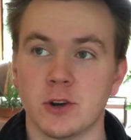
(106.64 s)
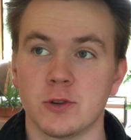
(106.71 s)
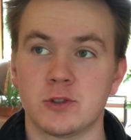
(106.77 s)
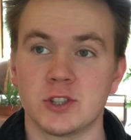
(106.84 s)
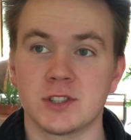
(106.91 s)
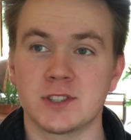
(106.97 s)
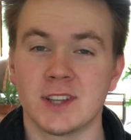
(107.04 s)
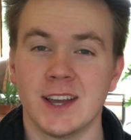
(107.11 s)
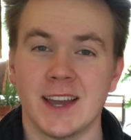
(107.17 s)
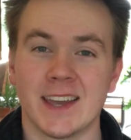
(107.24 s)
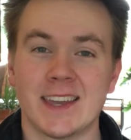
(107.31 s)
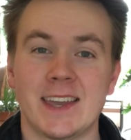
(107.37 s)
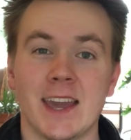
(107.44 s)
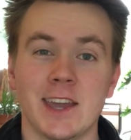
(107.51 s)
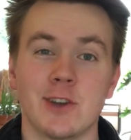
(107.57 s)
just
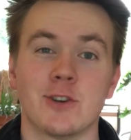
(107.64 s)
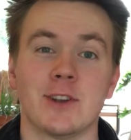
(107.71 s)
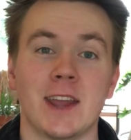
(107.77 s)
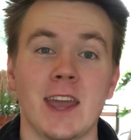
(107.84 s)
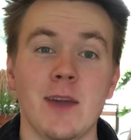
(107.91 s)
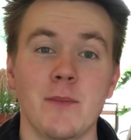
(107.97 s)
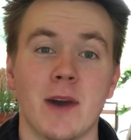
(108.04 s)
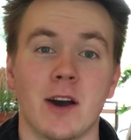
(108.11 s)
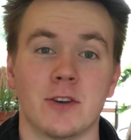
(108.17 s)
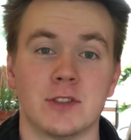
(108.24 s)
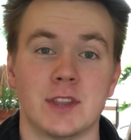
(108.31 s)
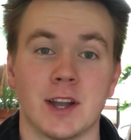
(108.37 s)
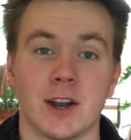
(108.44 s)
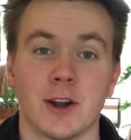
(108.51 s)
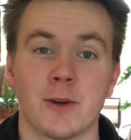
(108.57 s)
get your name out
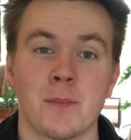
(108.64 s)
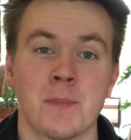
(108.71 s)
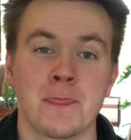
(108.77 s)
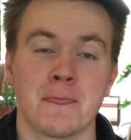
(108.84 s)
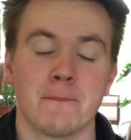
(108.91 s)
there?